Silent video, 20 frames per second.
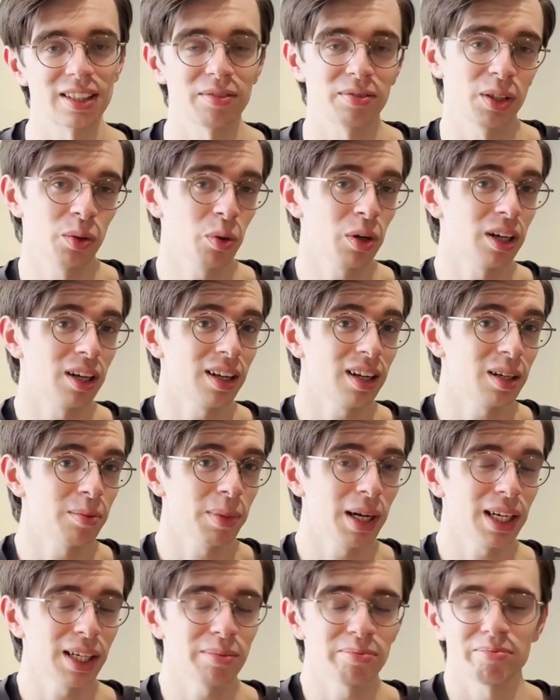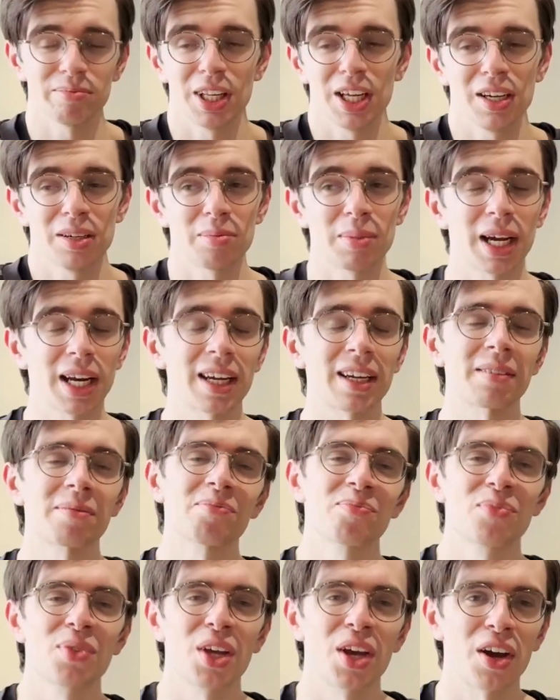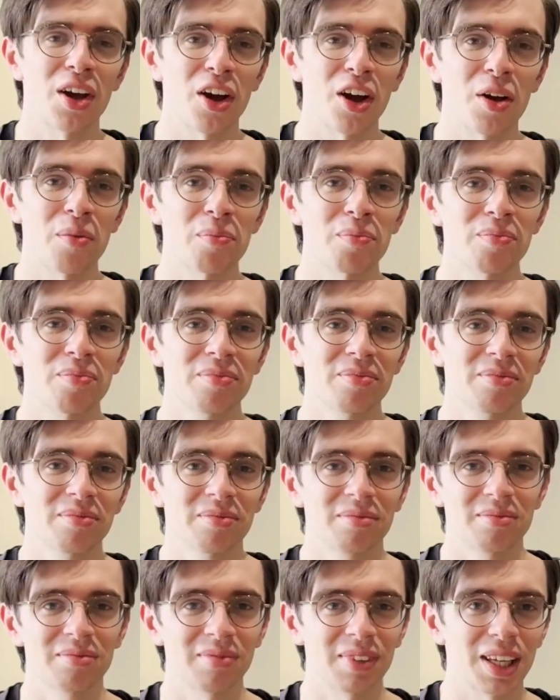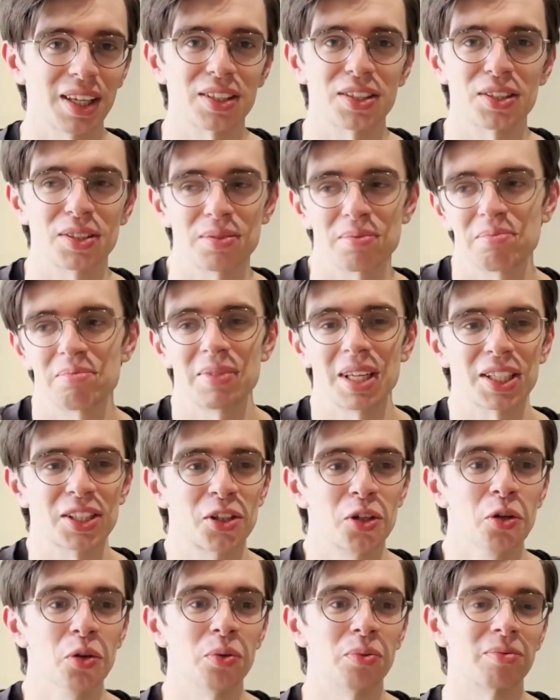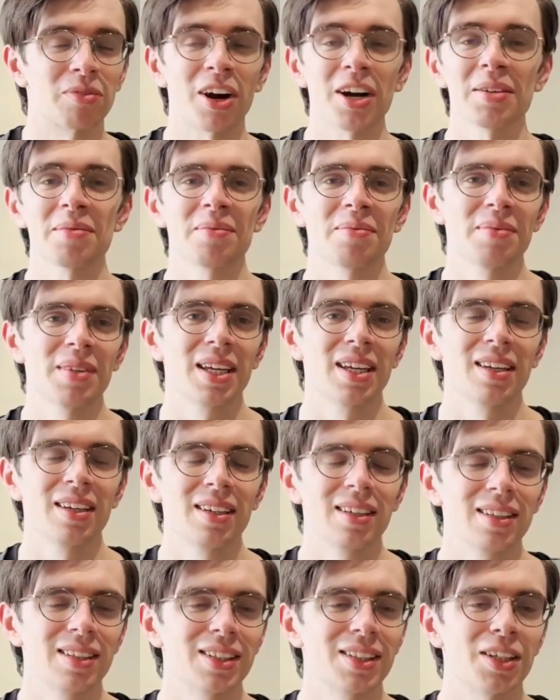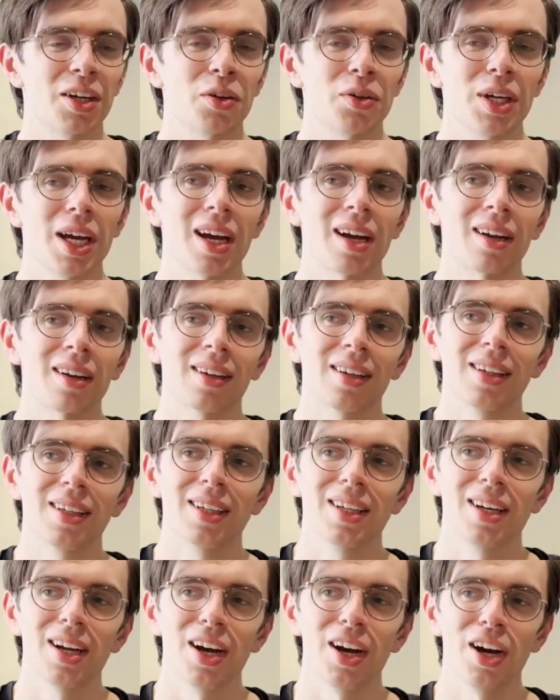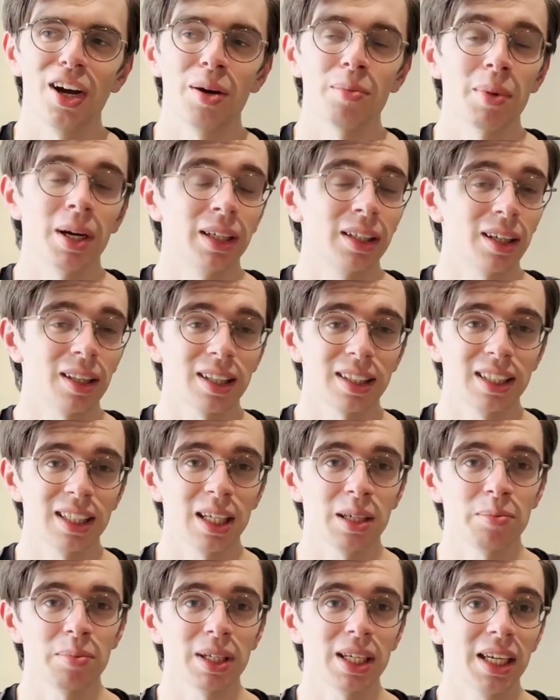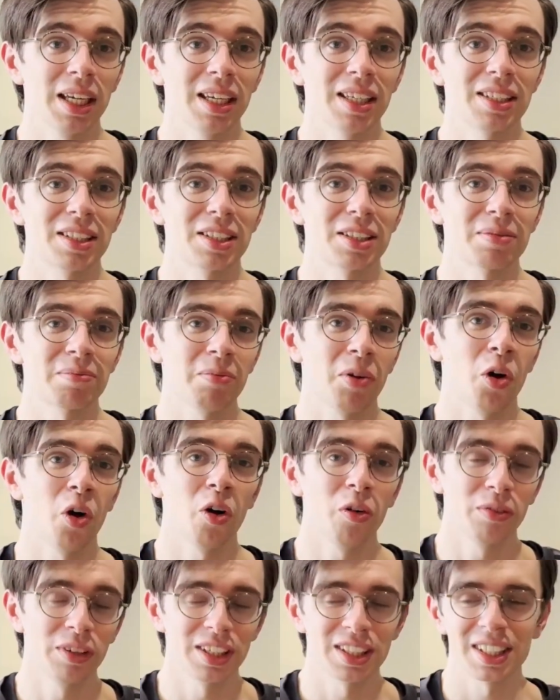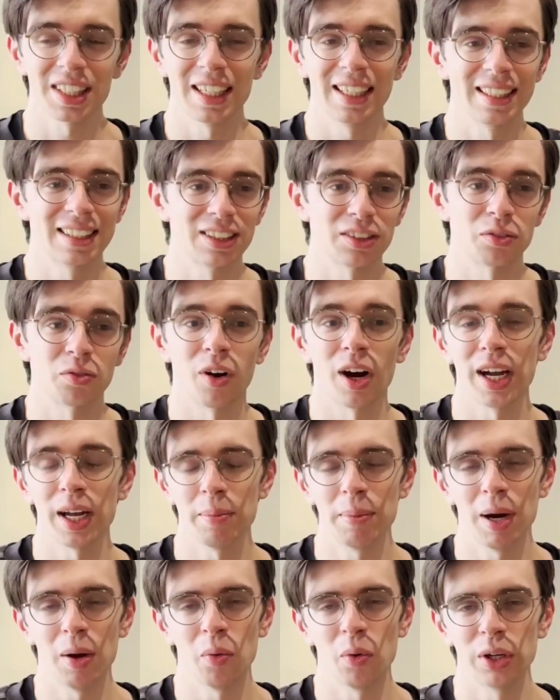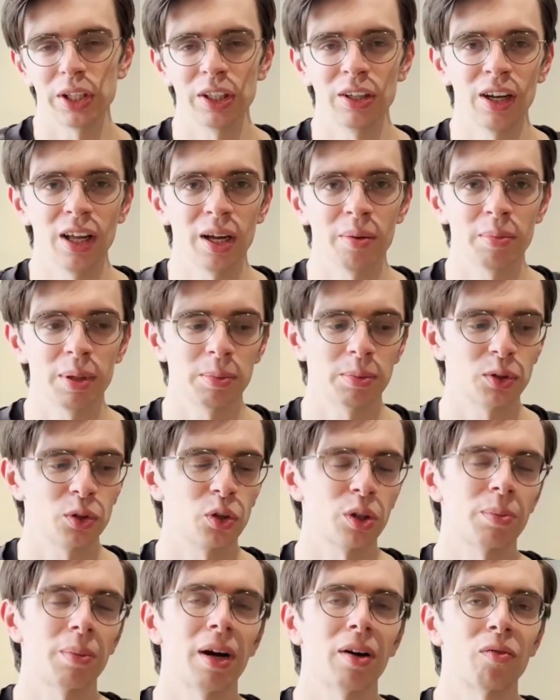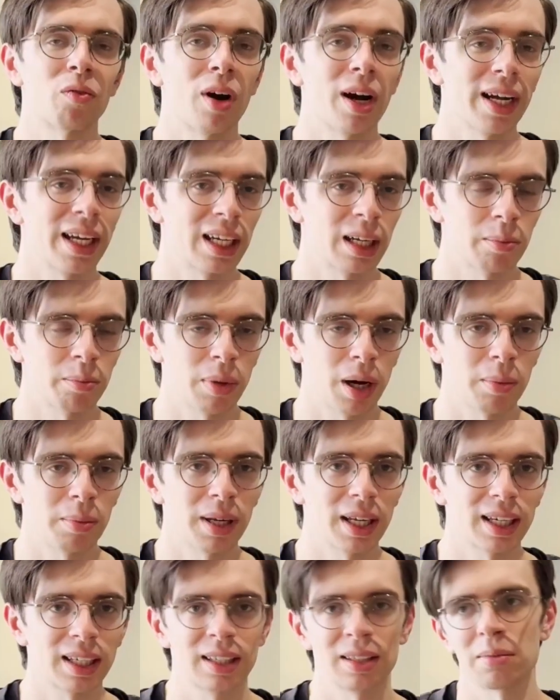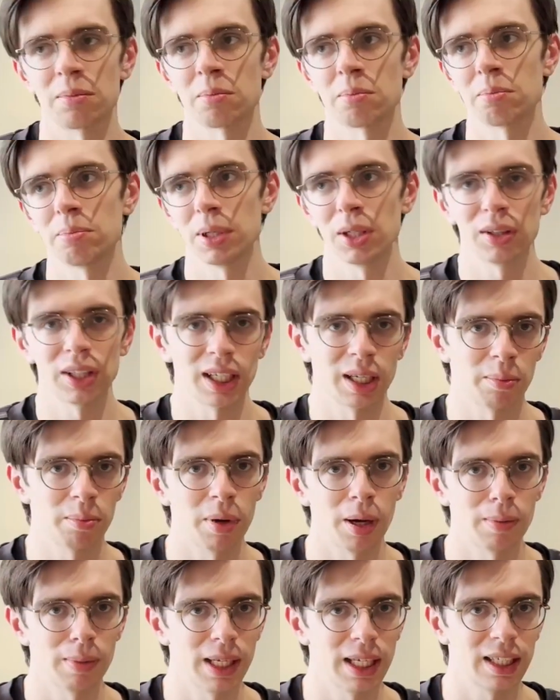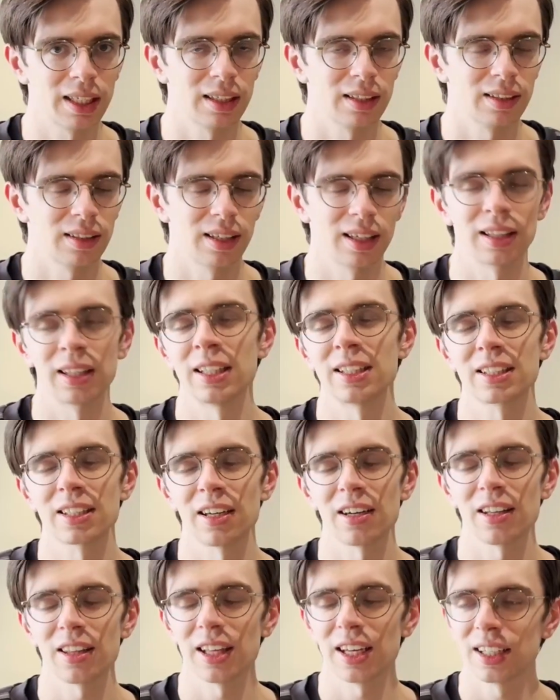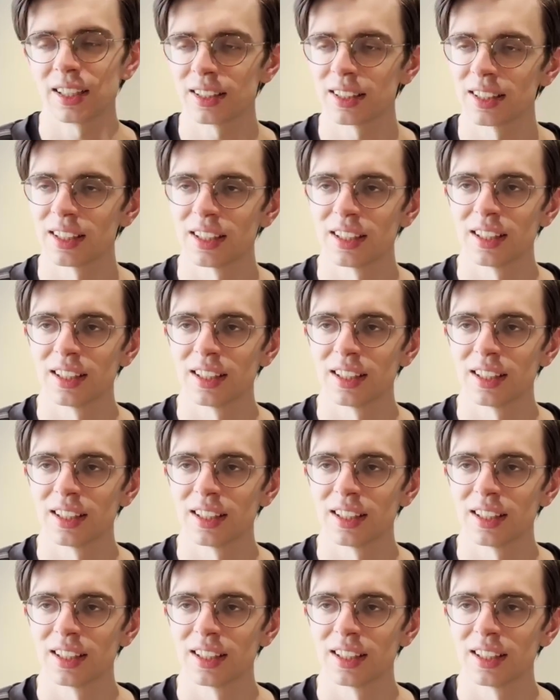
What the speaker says: If you want to learn about it, learn about it. That's cool, right? So yeah. Another tip is obviously to write about what you learn. People talk about writing in public and building in public and these kind of things.